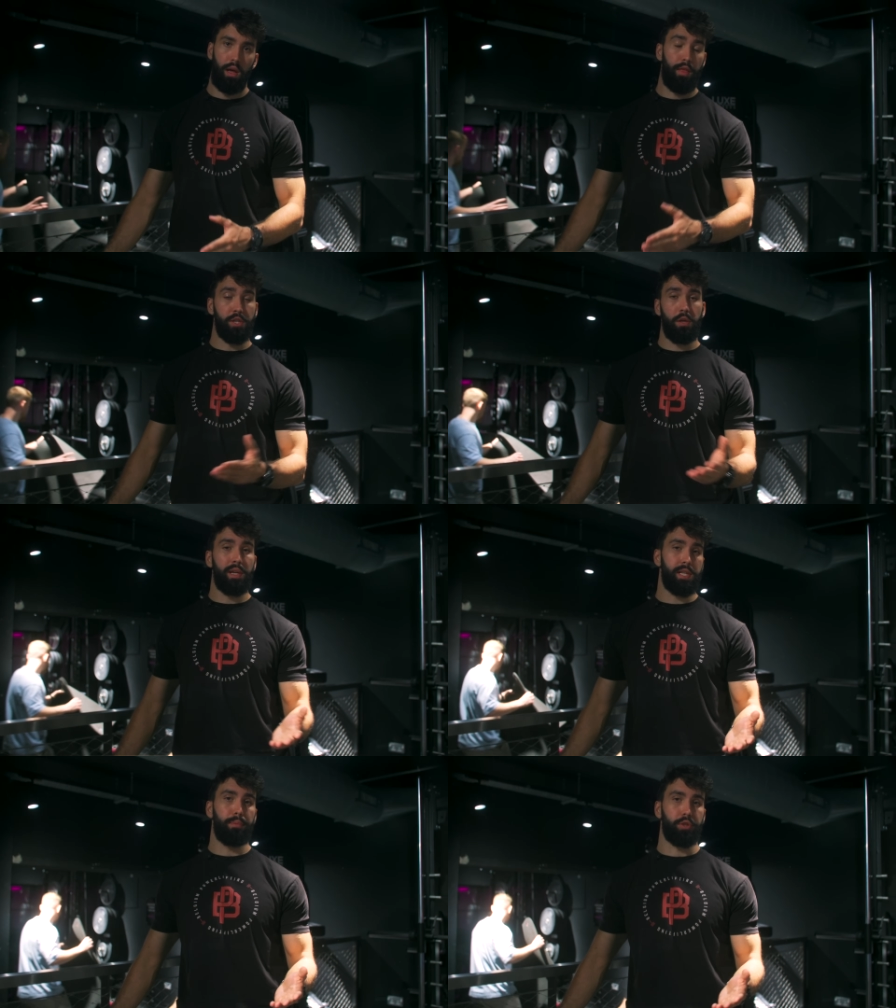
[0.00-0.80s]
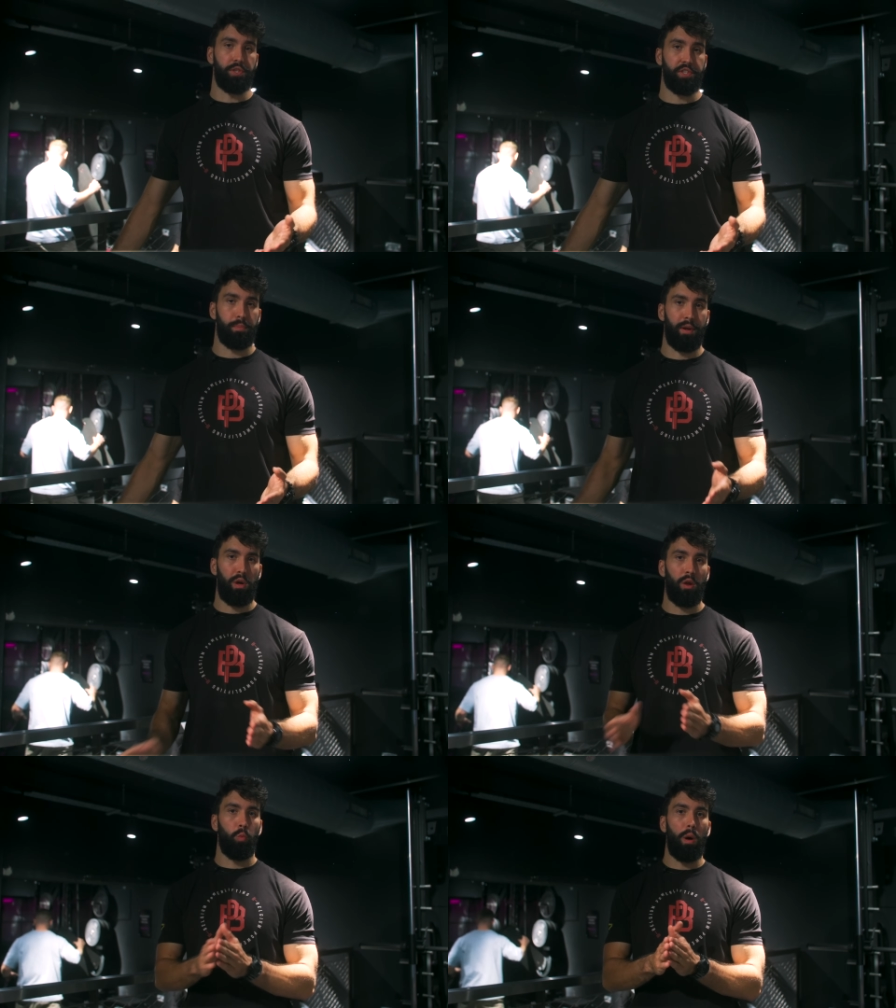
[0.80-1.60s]
There are some exceptions, but
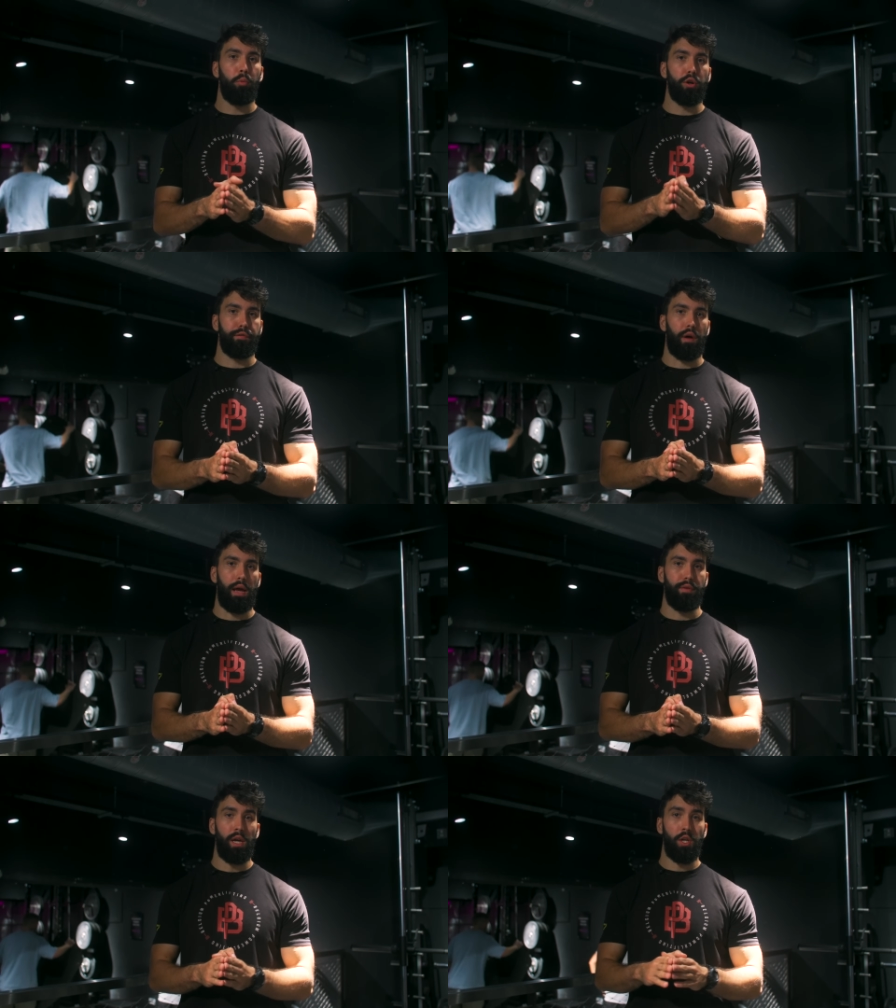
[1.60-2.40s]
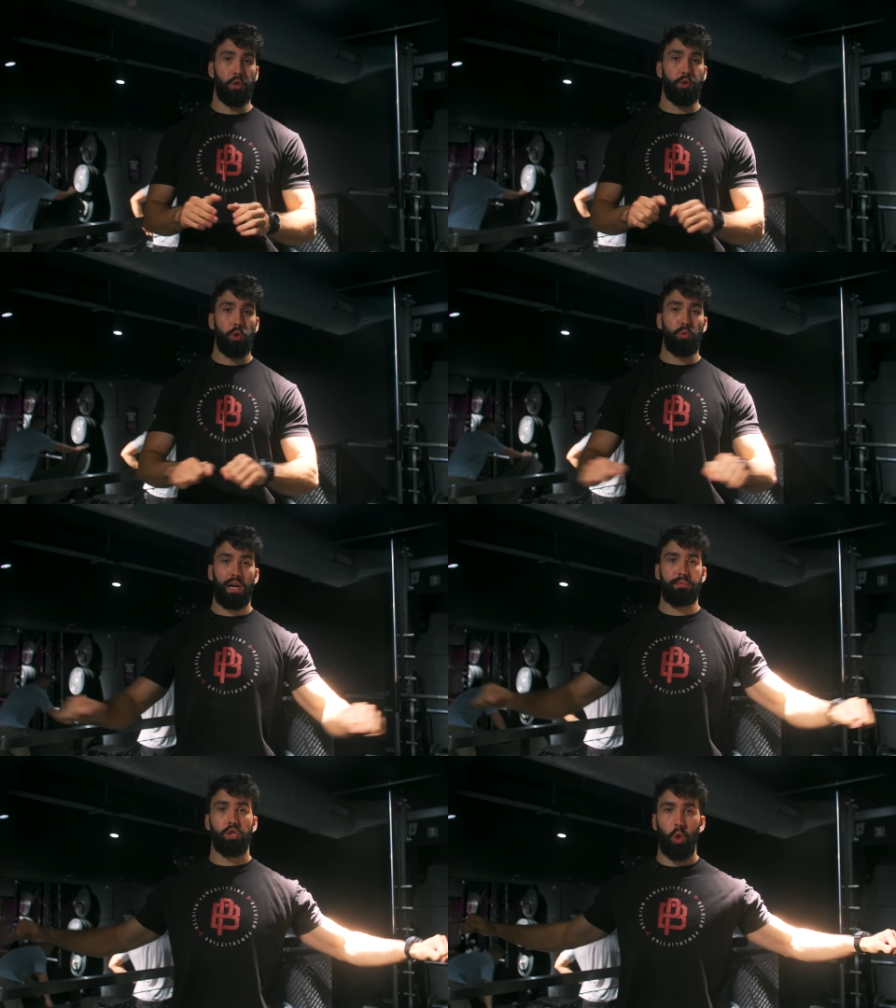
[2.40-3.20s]
around 1.5 to 2
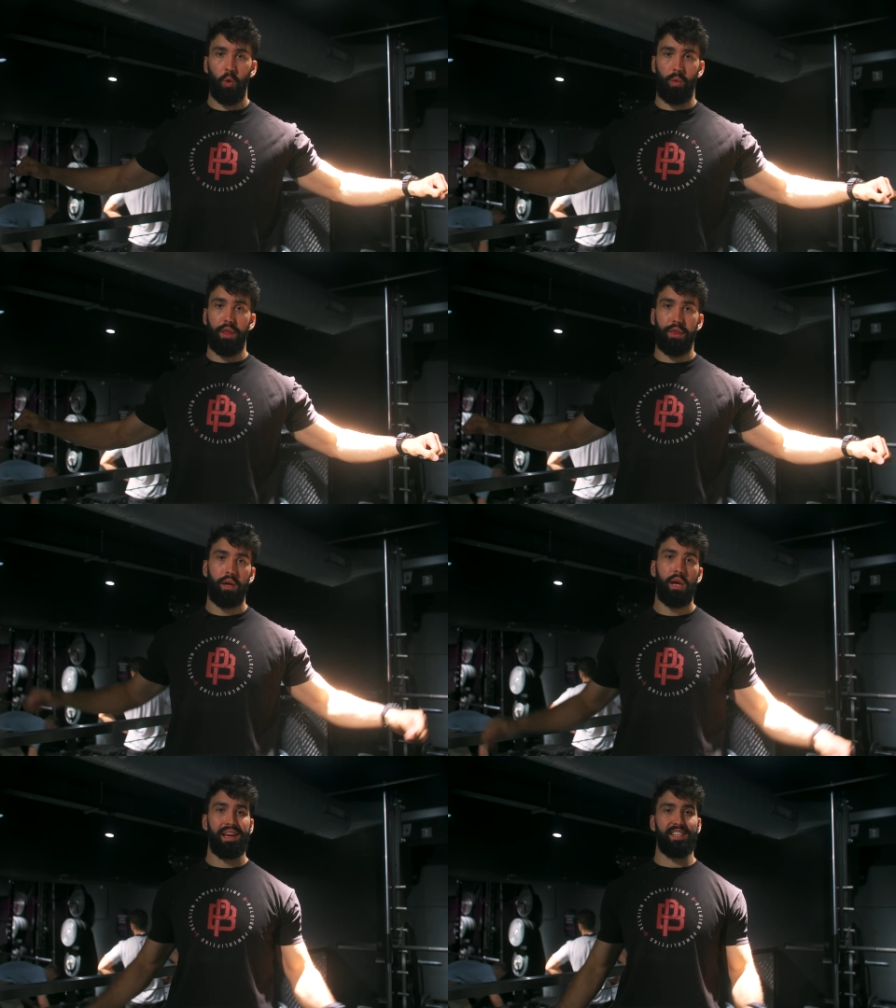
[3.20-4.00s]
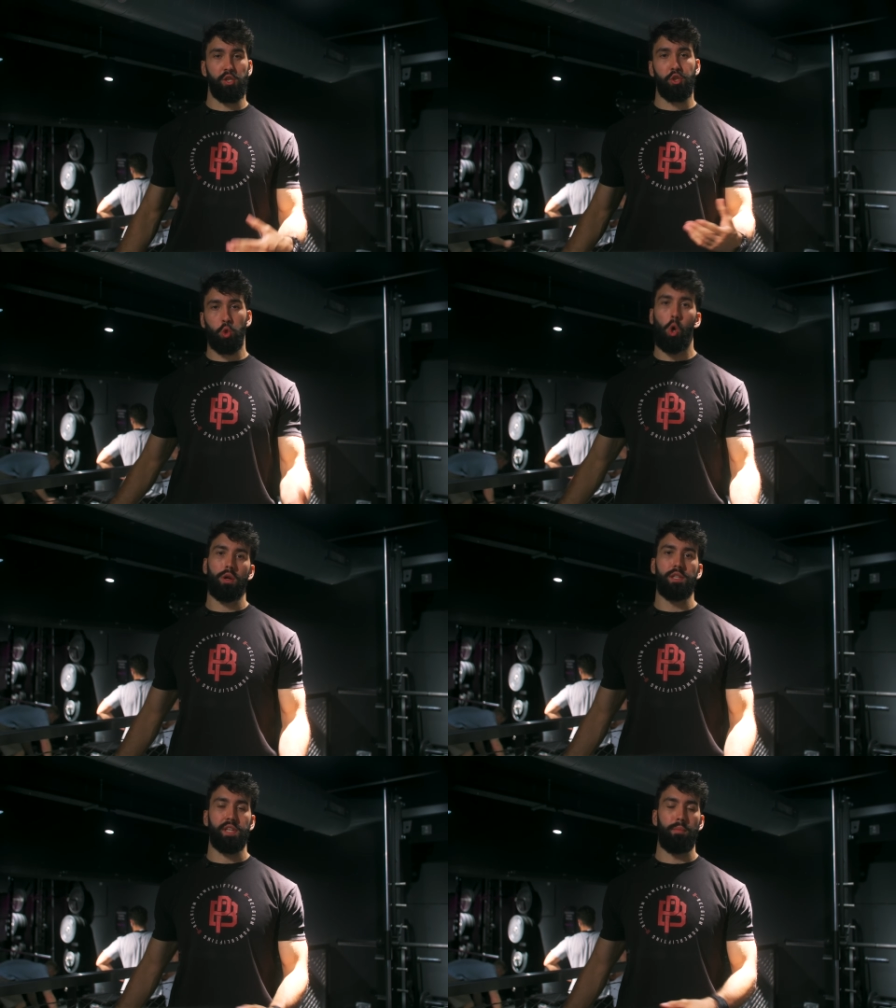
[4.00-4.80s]
times shoulder width is the
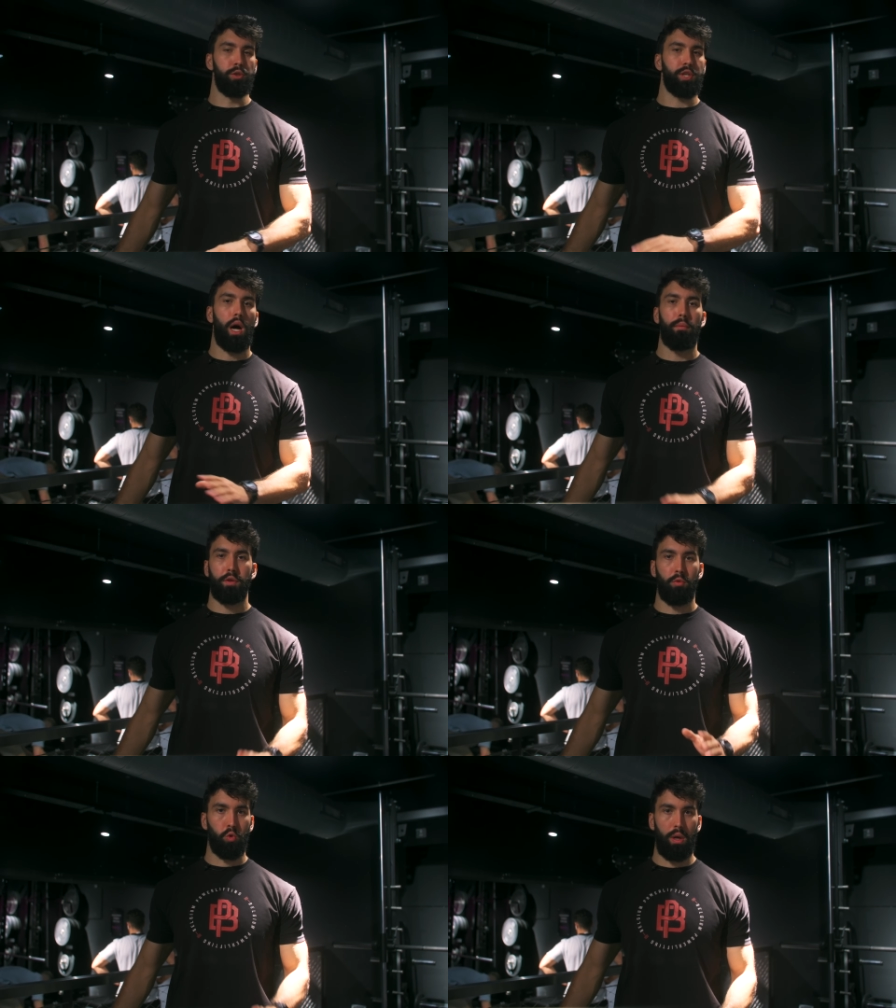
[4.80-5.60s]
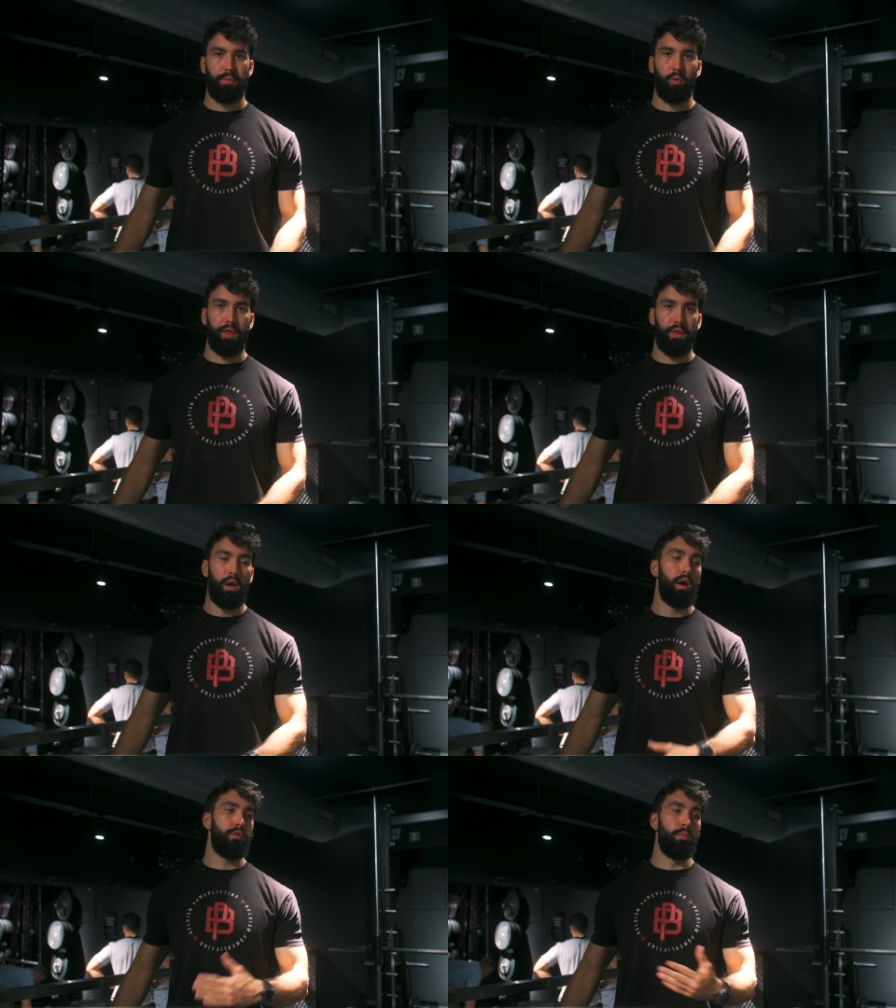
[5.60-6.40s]
strongest and most comfortable grip width
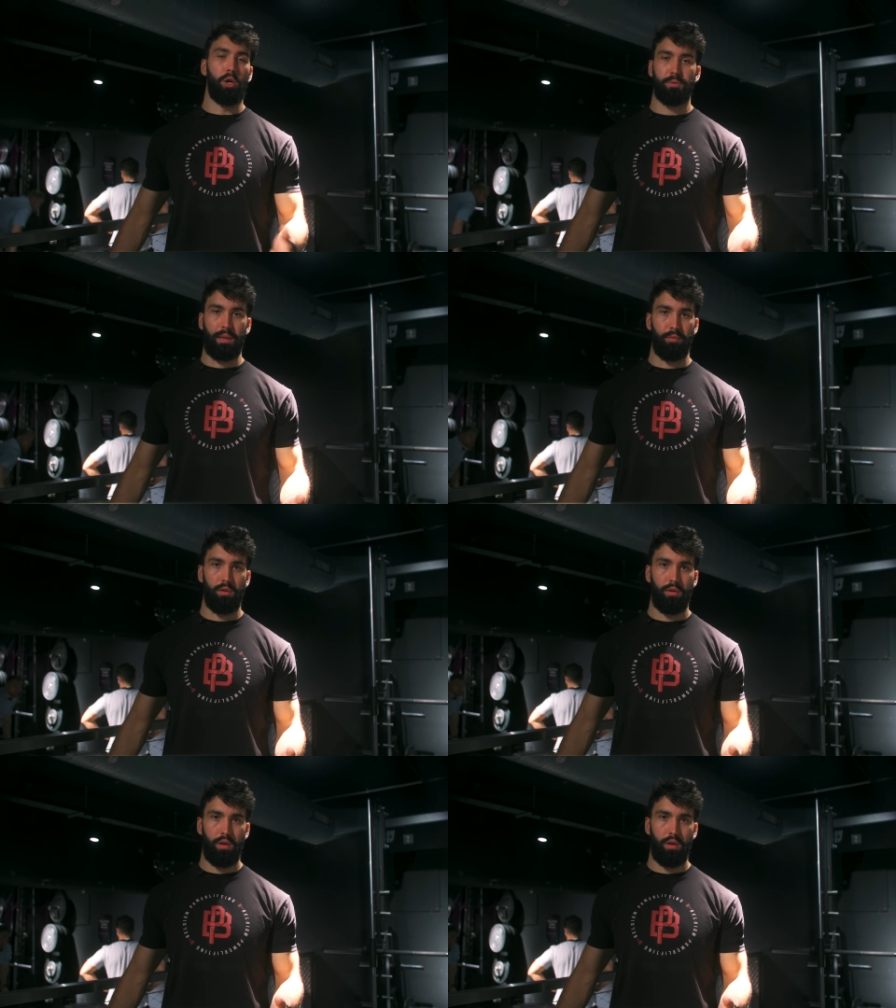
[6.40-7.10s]
for most people.